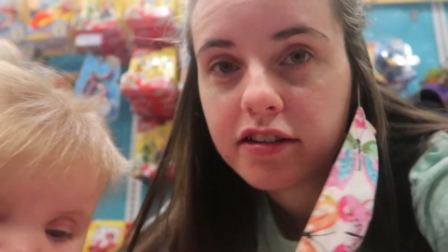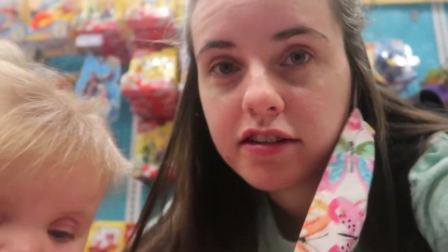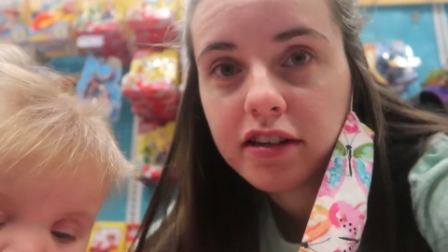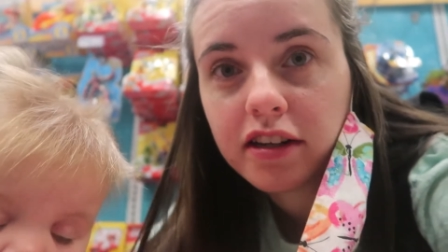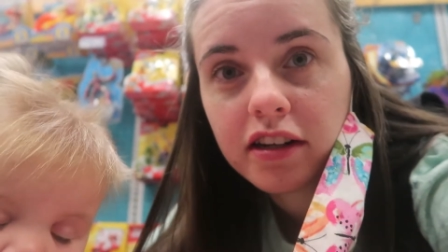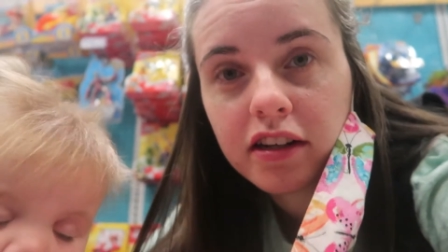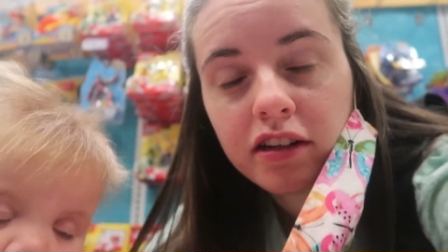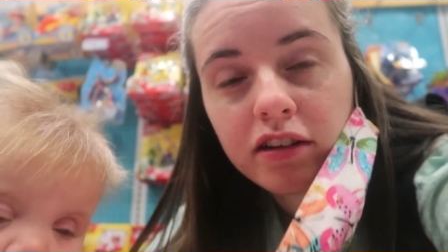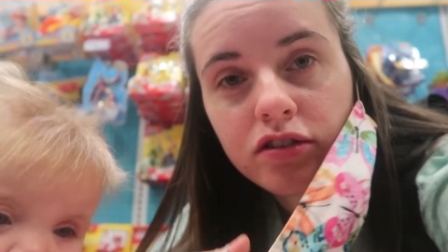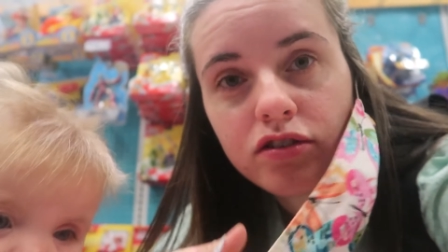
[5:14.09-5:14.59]
it's
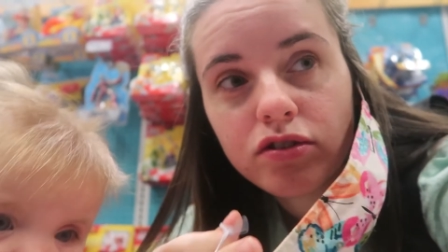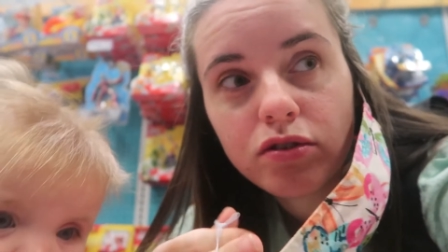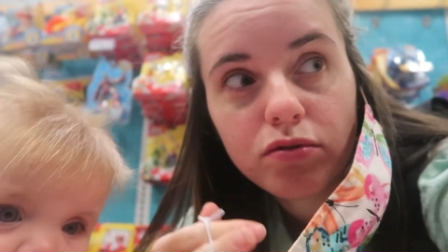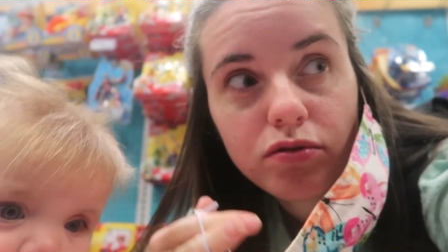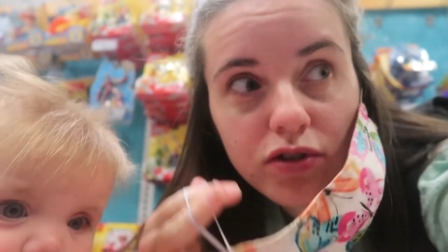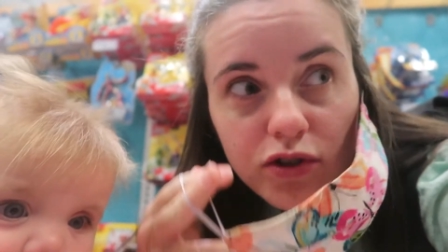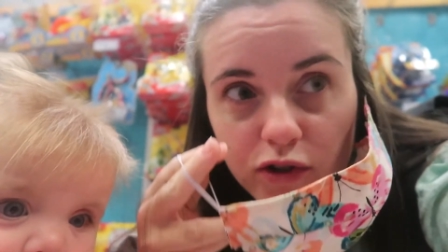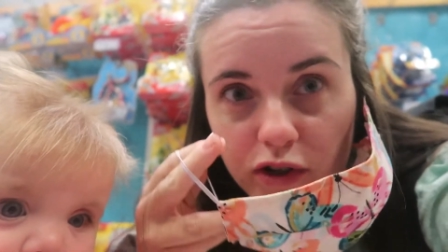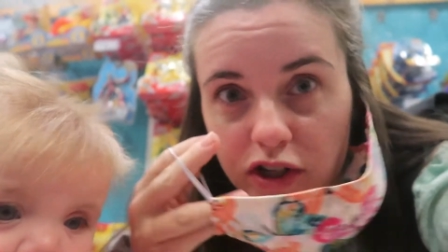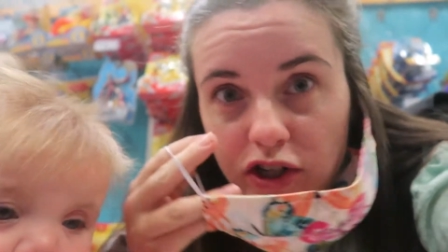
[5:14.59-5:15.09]
getting so
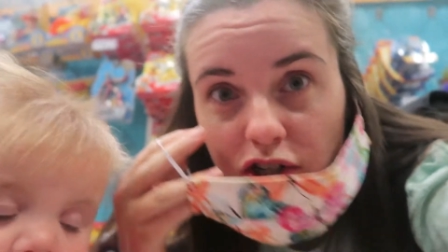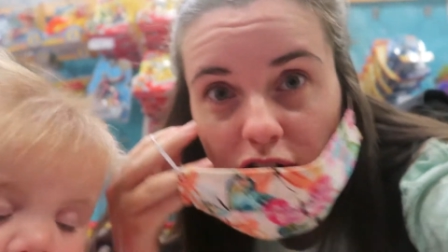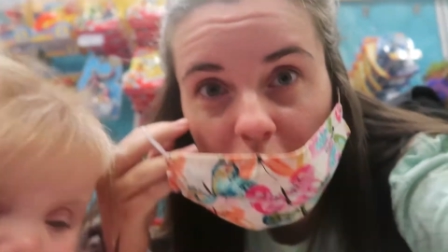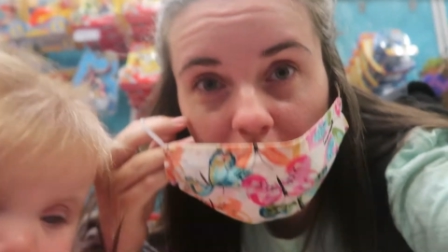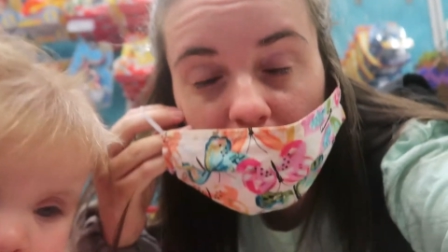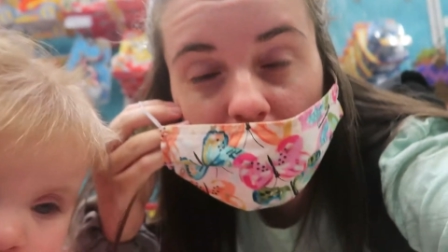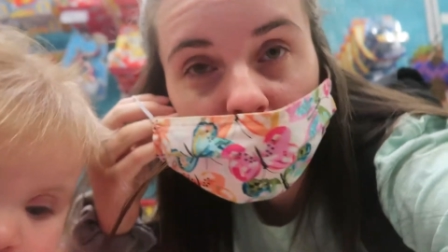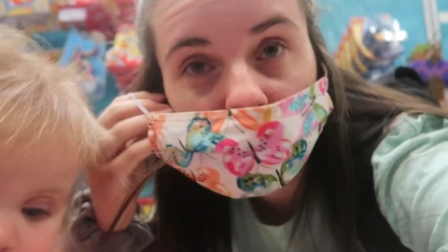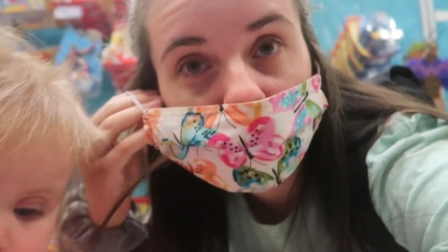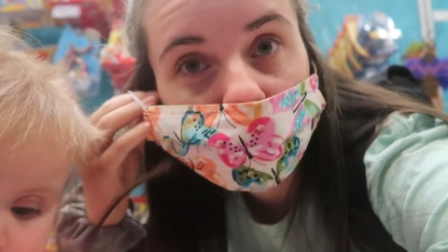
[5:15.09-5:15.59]
stretched
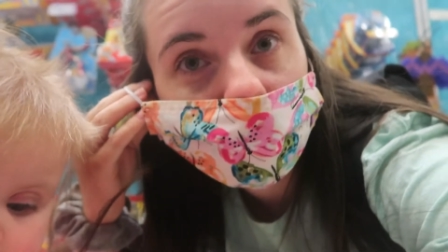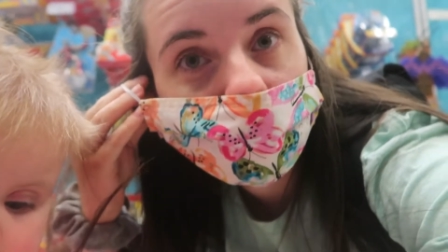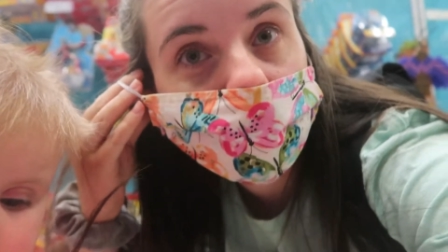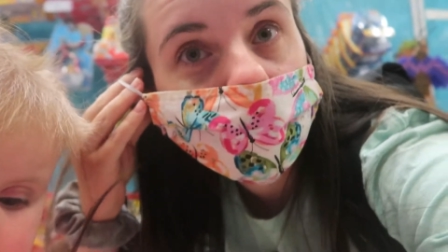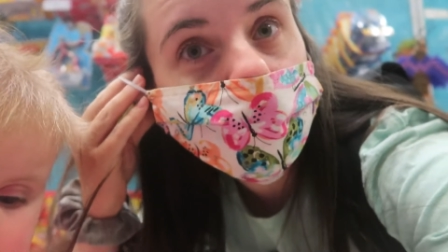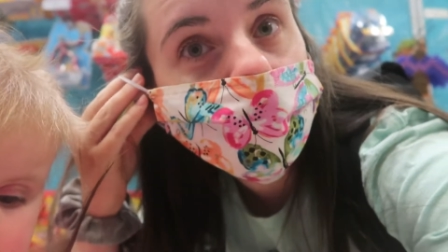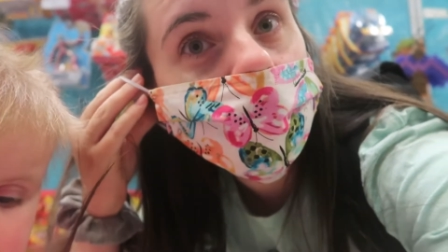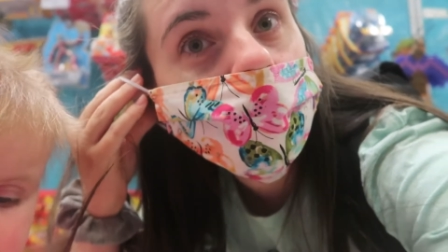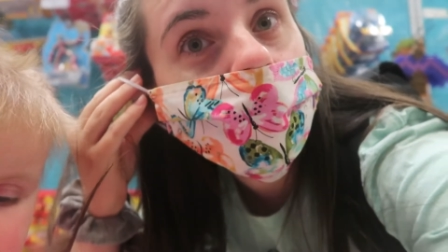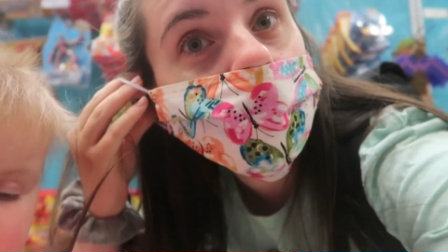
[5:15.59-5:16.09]
out
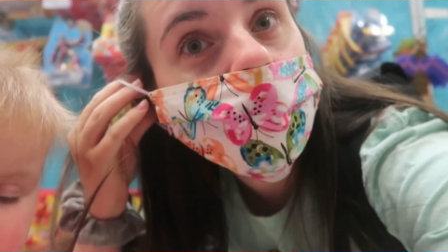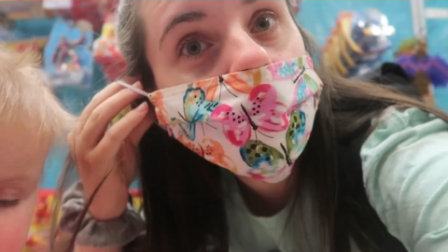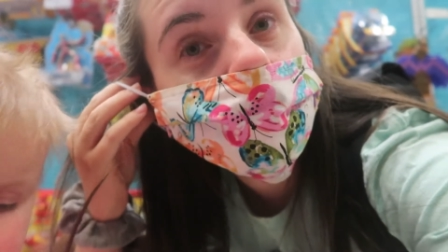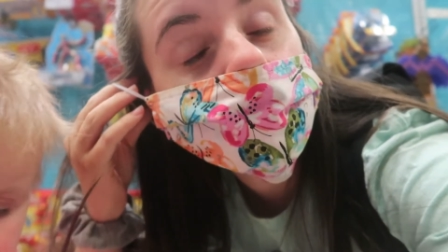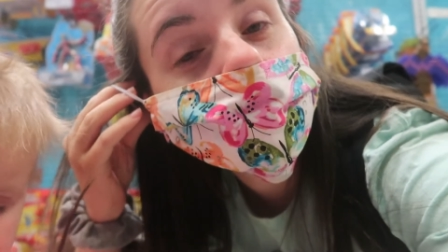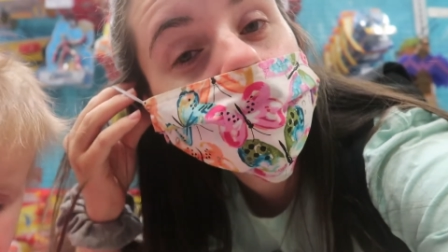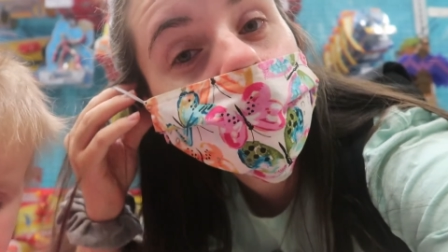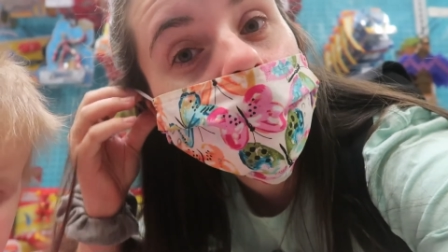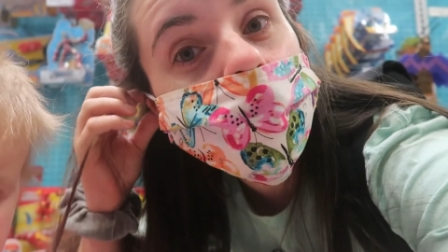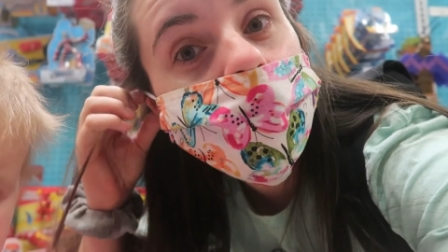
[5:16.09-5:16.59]
that I gotta
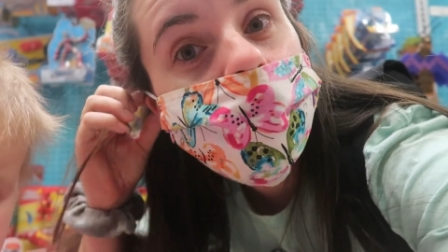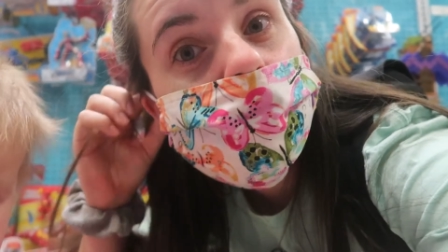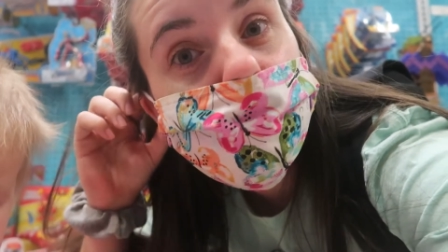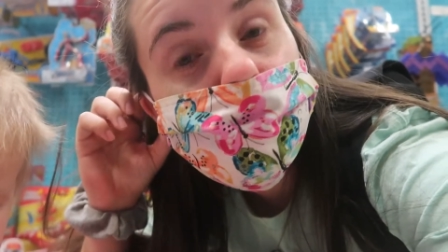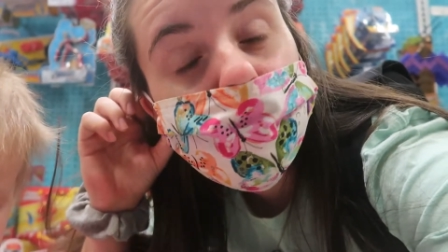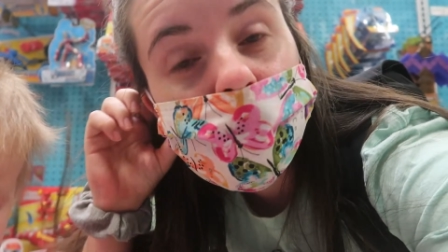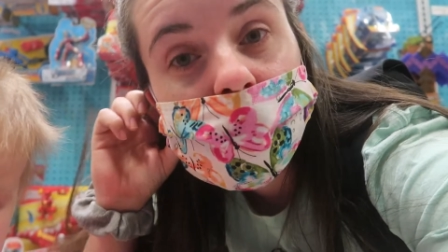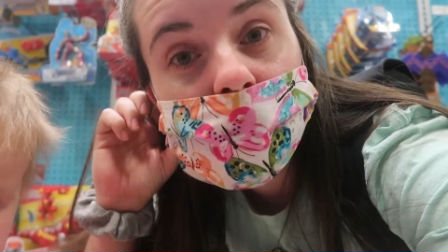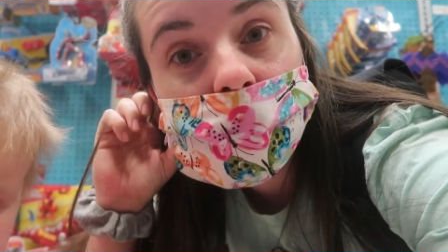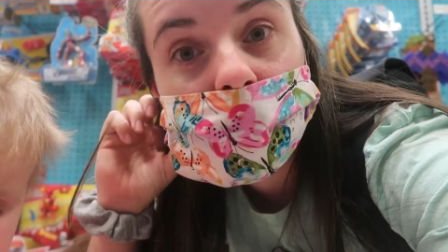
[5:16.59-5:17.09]
tie it
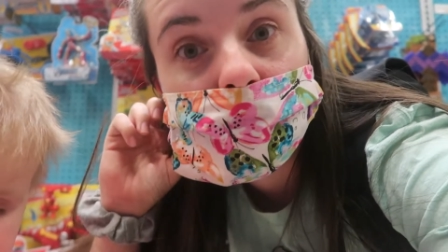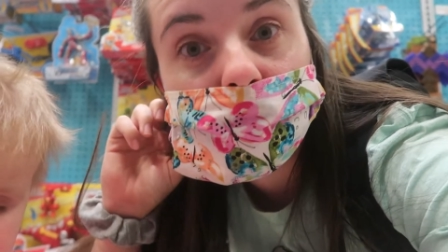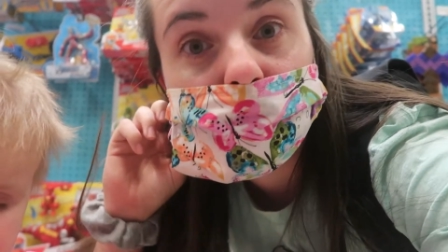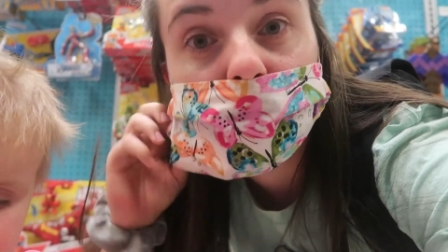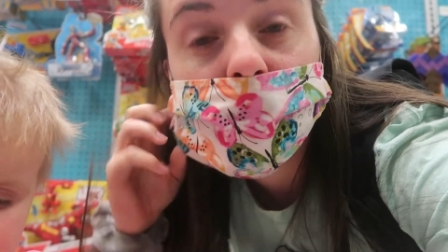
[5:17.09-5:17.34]
up again